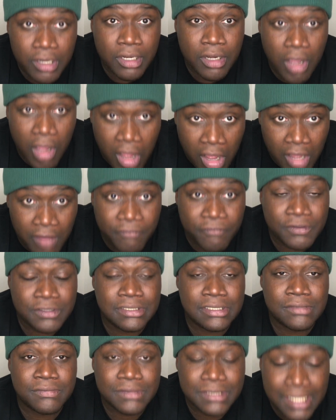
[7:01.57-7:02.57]
an
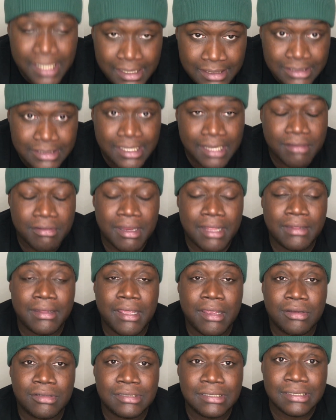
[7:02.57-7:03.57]
offensive touchdown, and they
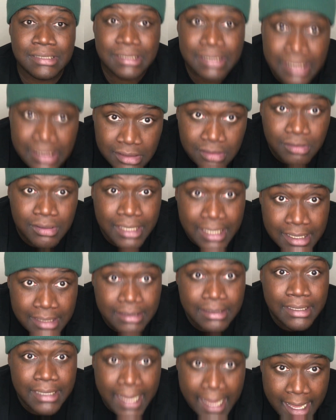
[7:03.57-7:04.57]
are still in
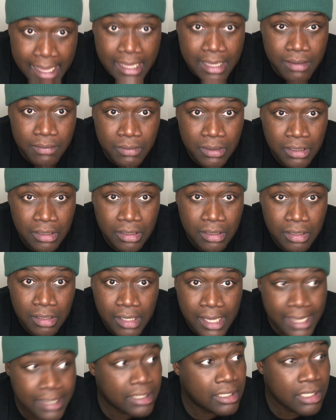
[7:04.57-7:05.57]
the game
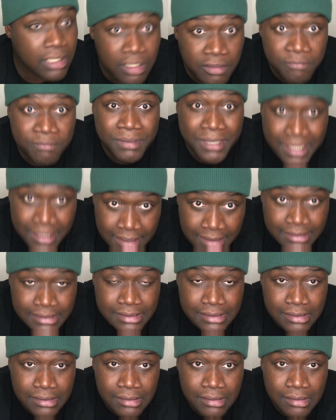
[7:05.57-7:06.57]
and could have beat
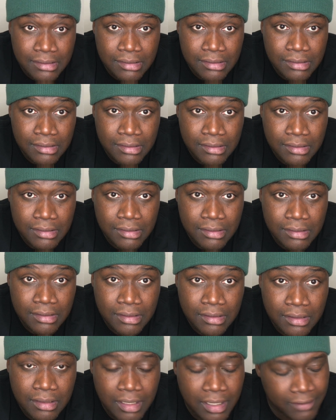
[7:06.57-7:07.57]
us.
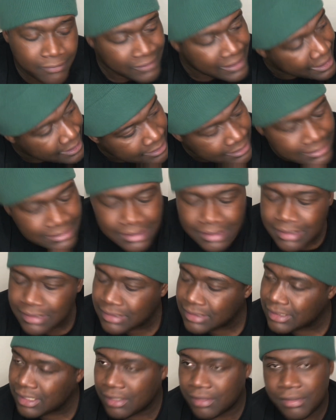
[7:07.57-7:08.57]
If that doesn't
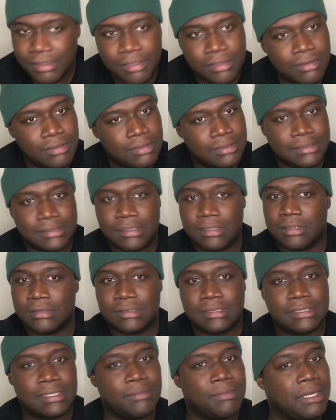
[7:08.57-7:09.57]
concern, you know,
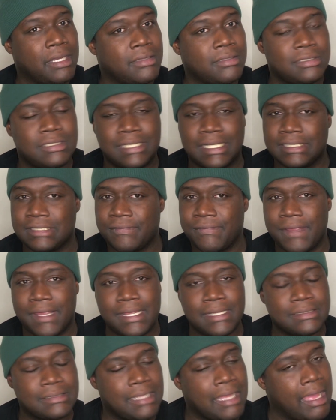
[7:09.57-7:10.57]
some other Jets
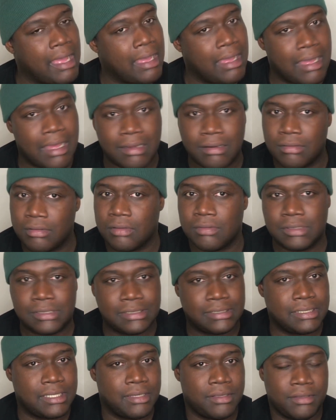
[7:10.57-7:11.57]
fans, I don't know what
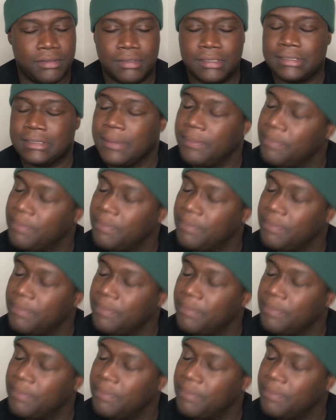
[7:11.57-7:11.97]
to tell you. It's a